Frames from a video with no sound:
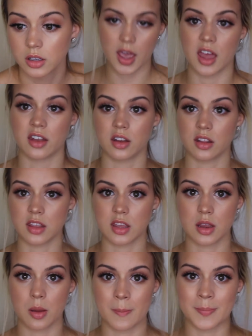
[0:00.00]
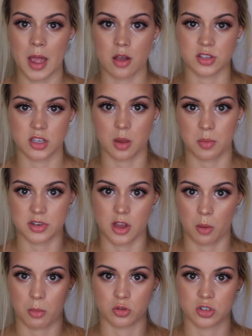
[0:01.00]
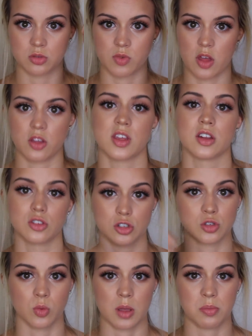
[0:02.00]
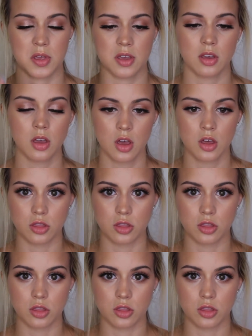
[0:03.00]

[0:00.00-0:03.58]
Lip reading: and the pouncing up and down motion rather than swiping.